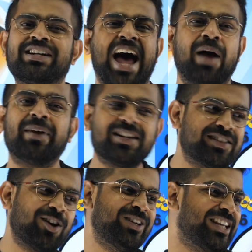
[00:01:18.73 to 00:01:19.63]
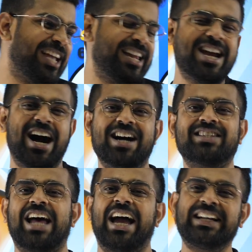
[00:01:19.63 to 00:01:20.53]
damage the weak
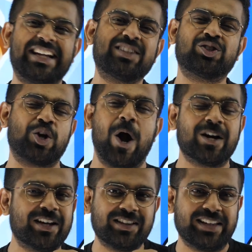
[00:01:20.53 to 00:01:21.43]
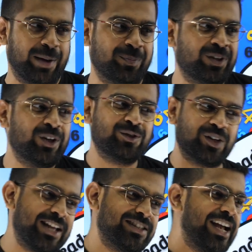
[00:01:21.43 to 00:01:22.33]
areas and get stronger in them. So
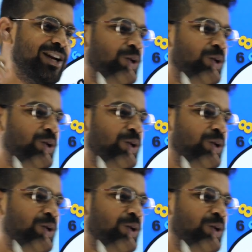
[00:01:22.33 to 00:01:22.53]
let's get